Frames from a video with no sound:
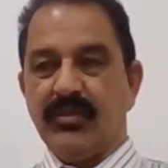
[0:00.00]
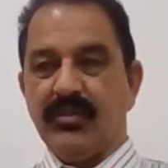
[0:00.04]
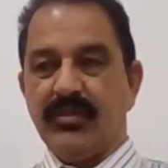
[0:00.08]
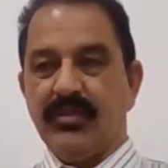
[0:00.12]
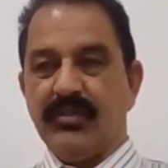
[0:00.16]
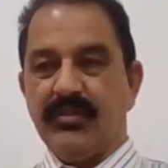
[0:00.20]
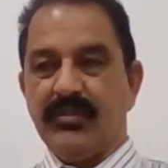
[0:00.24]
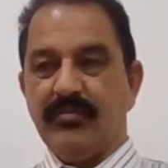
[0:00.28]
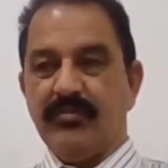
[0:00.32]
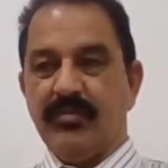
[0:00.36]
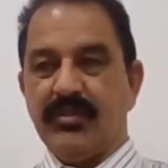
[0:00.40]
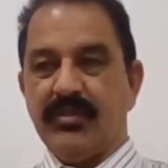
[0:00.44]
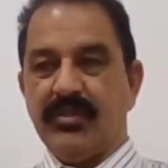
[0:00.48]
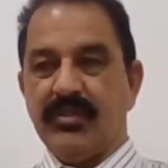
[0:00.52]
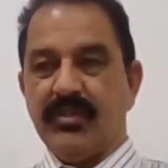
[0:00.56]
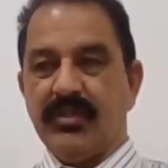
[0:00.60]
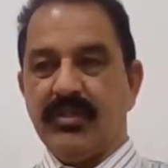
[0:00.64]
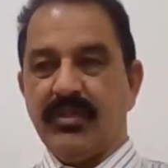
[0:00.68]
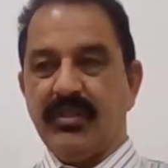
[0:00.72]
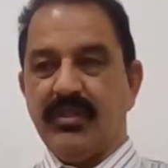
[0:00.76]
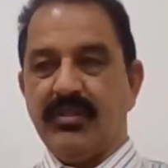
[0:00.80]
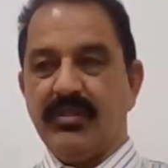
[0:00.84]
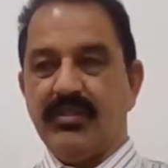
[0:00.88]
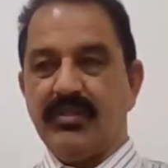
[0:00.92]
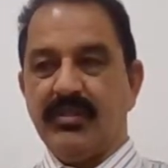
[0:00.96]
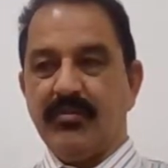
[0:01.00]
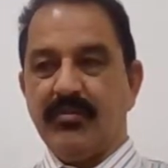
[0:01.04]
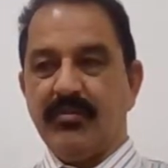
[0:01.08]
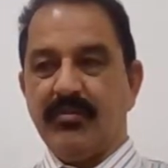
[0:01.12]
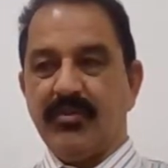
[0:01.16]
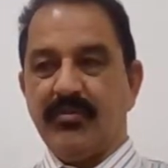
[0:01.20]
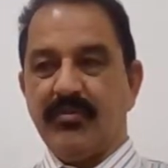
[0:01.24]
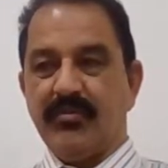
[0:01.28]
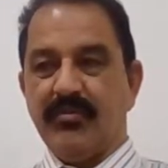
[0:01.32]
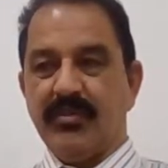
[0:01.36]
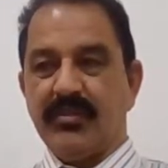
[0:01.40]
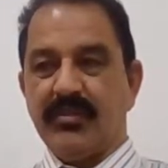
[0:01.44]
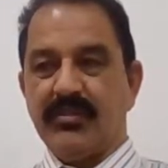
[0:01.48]
is basically cement
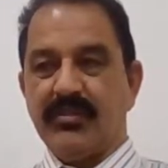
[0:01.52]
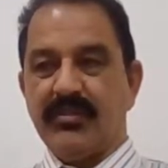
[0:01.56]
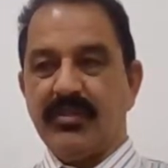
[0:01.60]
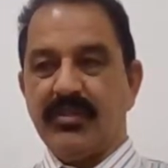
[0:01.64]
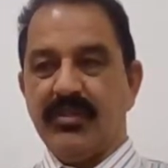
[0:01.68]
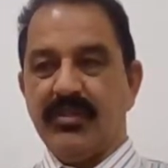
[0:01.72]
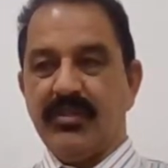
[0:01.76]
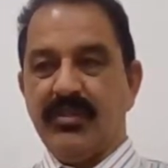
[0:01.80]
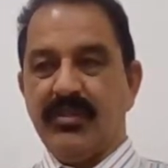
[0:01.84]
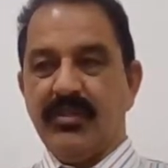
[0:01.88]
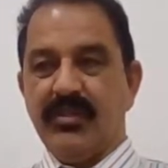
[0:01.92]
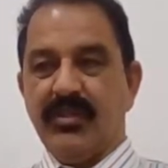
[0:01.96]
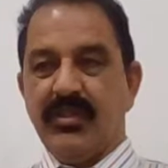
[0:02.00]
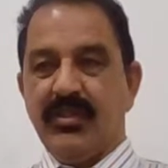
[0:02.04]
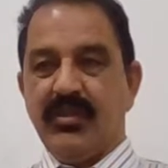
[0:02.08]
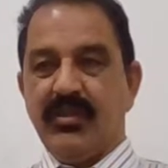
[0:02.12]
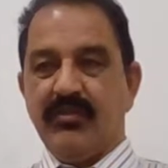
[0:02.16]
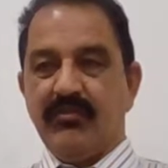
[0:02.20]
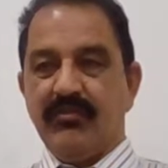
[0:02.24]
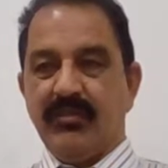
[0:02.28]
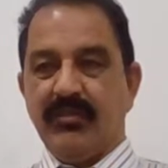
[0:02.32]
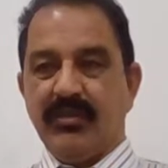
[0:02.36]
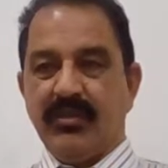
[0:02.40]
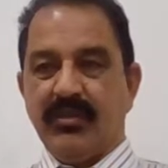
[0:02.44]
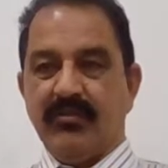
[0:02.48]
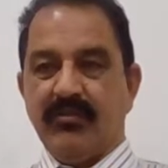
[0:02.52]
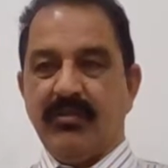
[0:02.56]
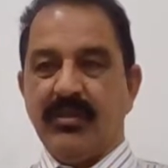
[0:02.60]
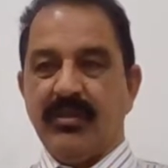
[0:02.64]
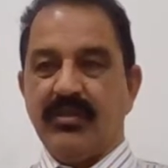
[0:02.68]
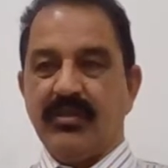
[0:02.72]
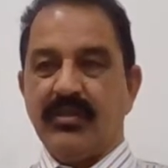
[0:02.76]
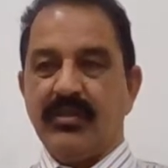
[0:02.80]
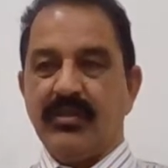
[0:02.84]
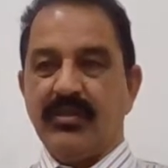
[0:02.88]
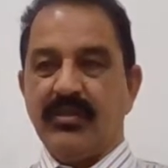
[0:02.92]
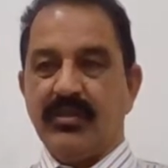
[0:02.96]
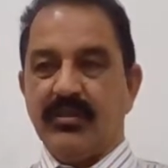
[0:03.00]
mixed with the
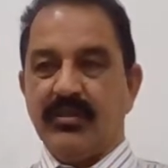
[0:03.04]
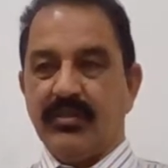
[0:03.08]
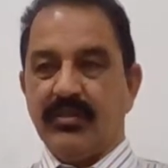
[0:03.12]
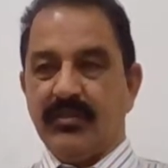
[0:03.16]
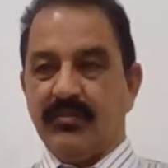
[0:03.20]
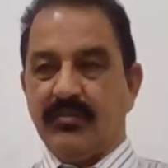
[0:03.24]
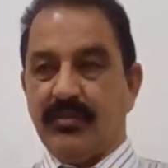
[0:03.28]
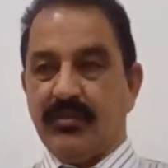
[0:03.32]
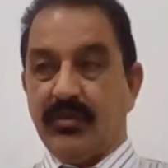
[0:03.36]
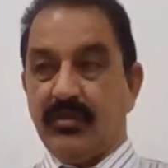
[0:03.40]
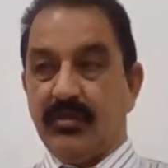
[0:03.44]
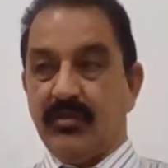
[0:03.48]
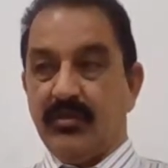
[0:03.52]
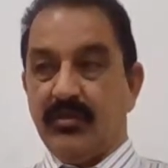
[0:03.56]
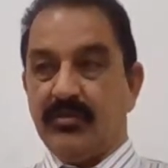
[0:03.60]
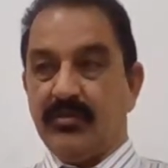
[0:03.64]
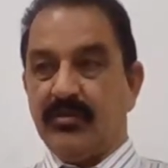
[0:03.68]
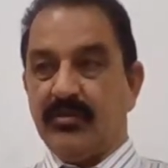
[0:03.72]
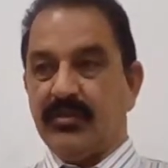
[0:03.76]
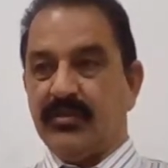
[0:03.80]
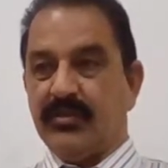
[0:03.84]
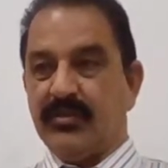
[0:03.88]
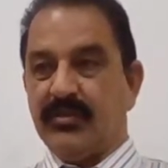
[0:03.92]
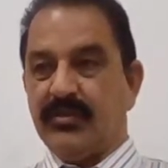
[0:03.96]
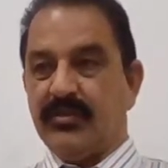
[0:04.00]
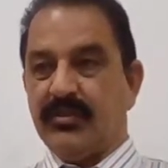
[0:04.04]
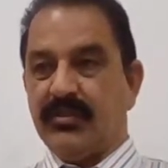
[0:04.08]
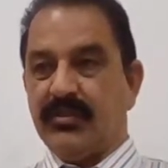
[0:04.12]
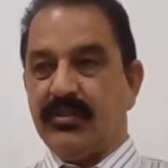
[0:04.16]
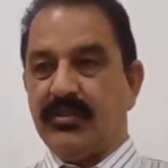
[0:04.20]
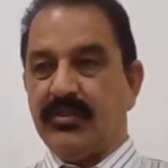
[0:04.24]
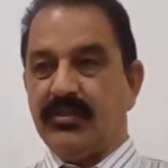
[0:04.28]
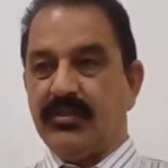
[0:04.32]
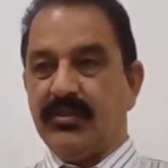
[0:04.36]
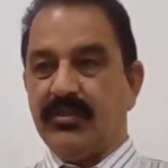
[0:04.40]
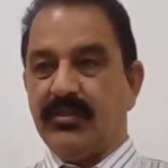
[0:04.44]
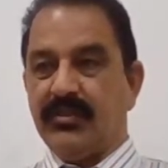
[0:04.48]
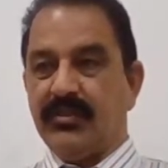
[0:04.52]
water and the following
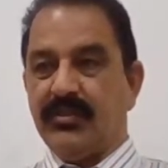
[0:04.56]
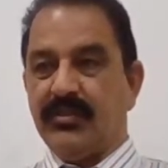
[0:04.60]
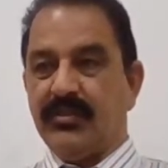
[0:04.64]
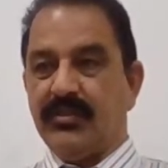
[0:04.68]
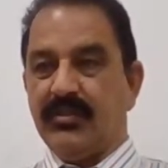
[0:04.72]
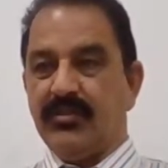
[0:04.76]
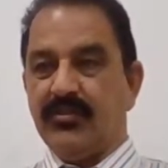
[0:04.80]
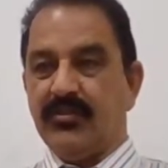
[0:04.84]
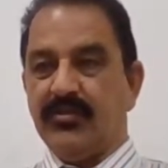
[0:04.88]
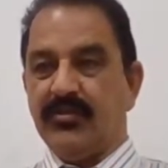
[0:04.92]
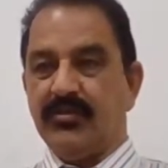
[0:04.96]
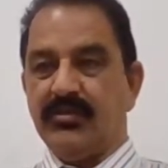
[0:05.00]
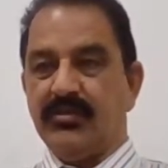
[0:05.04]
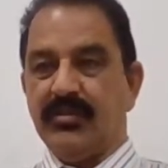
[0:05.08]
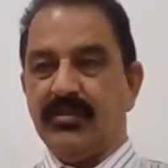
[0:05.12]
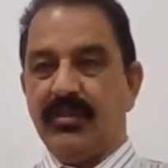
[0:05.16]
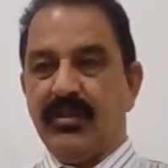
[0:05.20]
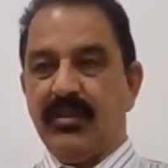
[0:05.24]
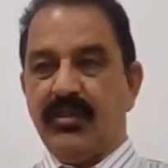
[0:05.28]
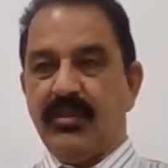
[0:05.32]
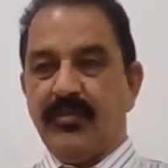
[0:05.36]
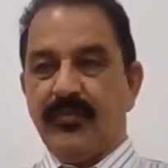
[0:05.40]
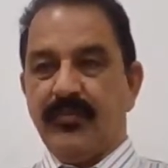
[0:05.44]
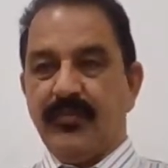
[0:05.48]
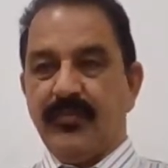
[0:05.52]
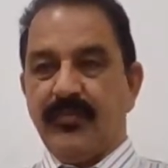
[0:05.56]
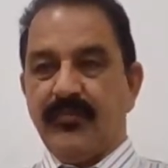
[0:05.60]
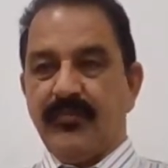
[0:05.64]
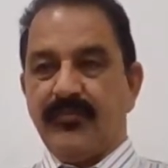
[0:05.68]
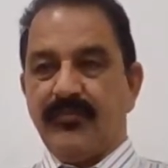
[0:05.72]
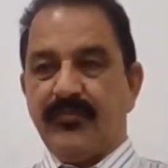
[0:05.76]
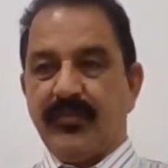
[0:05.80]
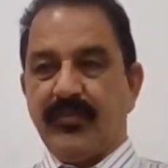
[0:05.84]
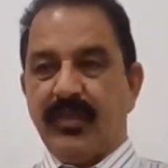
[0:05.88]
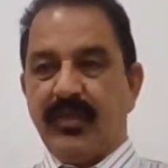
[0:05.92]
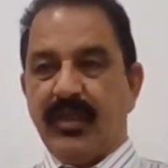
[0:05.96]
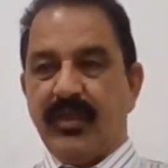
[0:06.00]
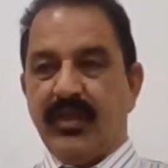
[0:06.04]
consistency in use
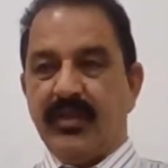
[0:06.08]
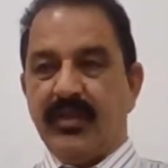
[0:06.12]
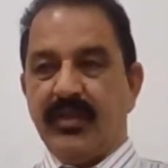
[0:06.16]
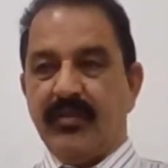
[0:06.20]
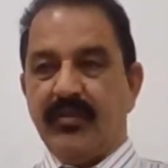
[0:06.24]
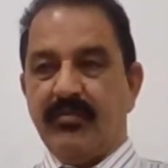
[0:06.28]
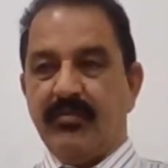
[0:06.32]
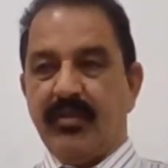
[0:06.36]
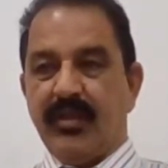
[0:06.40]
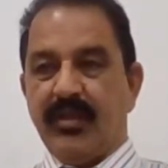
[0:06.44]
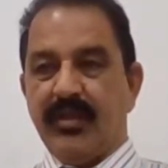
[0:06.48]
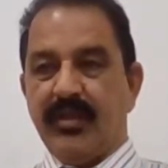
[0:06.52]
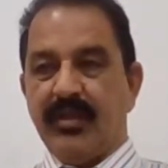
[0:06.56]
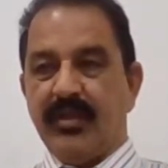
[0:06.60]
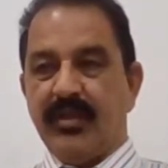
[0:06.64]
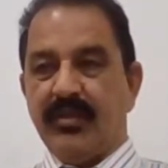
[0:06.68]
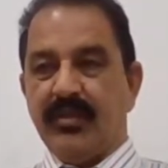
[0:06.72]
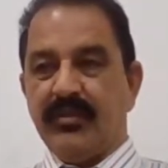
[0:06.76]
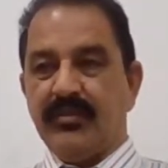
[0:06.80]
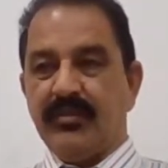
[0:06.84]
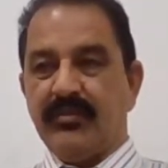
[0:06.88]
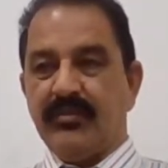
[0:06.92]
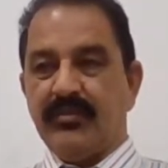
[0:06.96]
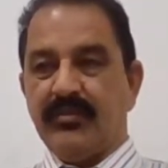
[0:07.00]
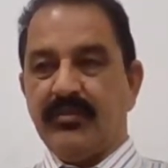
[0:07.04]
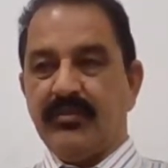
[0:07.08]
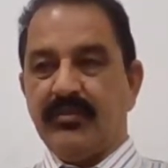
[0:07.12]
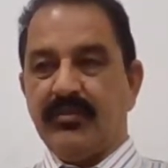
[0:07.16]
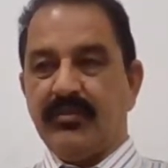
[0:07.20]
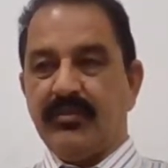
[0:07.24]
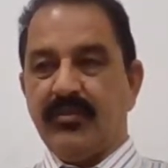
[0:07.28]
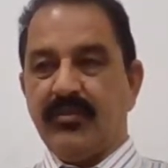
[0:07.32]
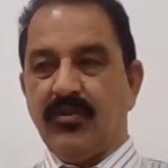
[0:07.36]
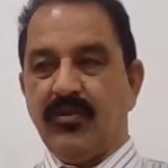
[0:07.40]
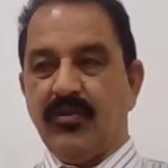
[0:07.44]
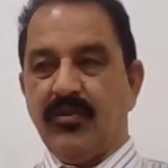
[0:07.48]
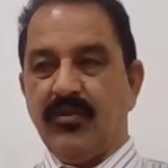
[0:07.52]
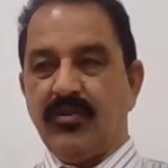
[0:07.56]
and a blending
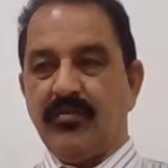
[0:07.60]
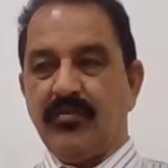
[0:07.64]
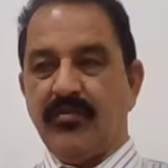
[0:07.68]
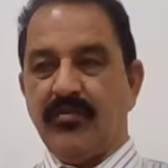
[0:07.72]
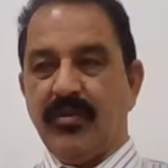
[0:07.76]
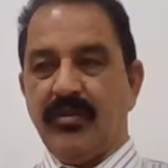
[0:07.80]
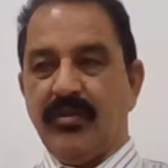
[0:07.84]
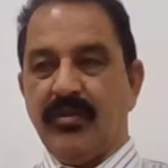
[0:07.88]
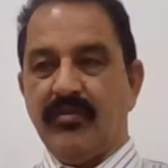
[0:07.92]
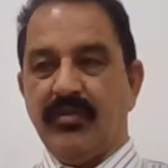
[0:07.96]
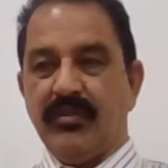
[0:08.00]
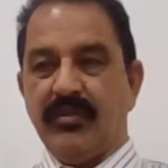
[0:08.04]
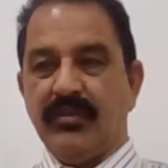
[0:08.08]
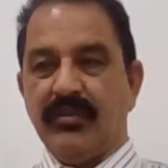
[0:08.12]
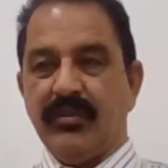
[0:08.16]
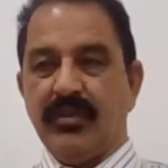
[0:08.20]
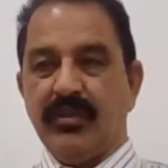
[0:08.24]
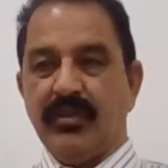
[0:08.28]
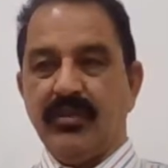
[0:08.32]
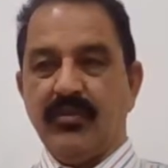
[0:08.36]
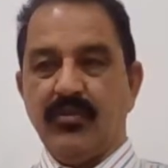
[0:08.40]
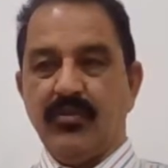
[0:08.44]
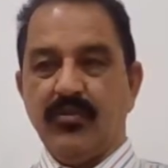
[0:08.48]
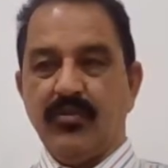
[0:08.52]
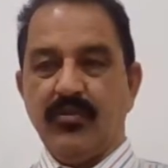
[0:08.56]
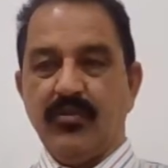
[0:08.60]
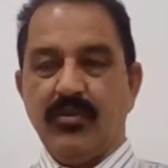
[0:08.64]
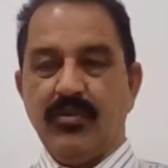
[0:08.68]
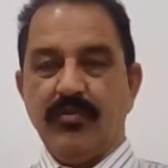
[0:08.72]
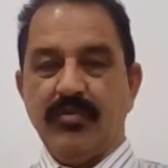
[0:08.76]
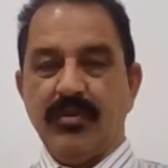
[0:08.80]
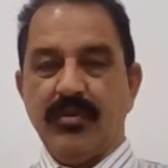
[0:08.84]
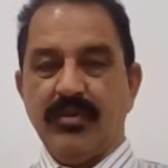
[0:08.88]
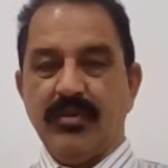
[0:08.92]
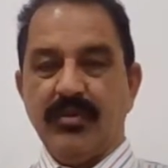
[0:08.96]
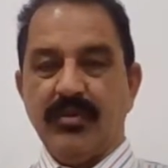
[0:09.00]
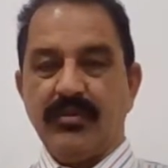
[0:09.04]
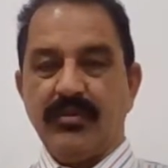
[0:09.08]
code between the two
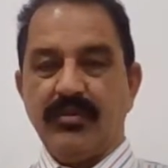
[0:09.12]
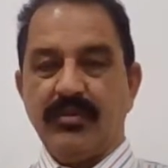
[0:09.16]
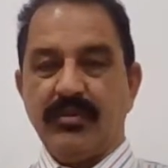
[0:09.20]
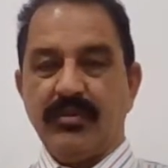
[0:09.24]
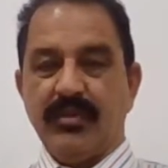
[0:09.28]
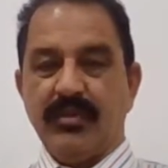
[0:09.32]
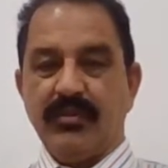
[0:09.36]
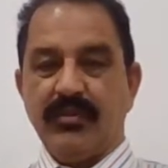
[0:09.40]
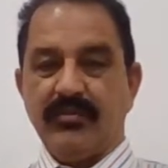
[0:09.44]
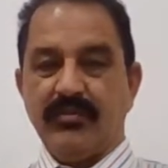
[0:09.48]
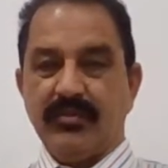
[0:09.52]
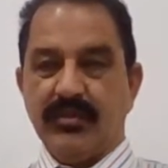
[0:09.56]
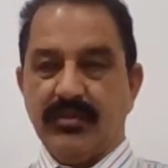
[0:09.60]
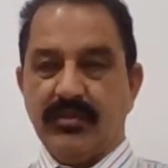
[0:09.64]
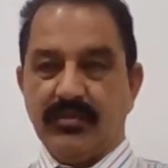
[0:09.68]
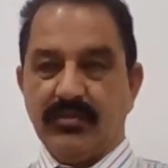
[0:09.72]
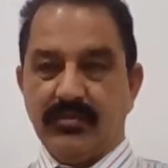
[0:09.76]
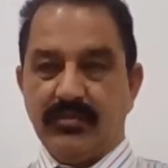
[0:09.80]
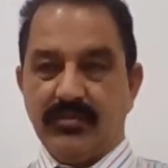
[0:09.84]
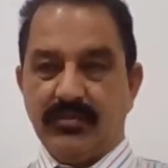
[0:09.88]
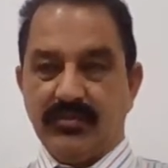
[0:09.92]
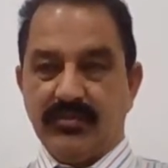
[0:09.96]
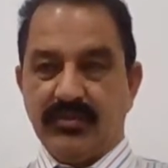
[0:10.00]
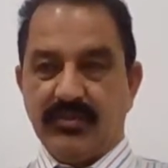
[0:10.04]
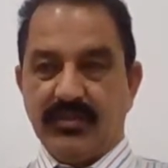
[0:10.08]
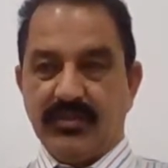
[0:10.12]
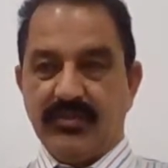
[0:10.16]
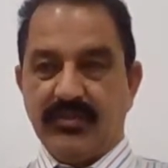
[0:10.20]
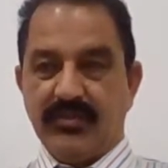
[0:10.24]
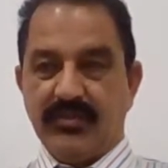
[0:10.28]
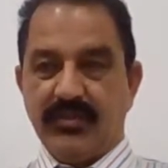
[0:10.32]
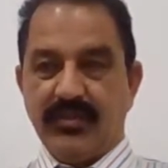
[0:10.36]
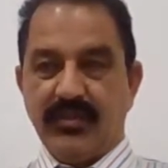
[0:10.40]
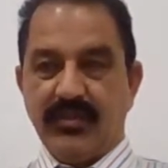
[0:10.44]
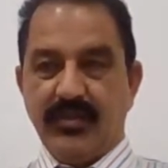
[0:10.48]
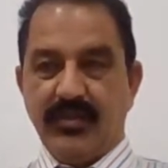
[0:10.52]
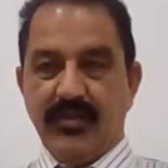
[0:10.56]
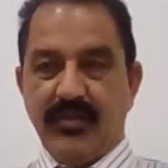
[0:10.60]
application of the
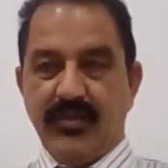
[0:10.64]
construction.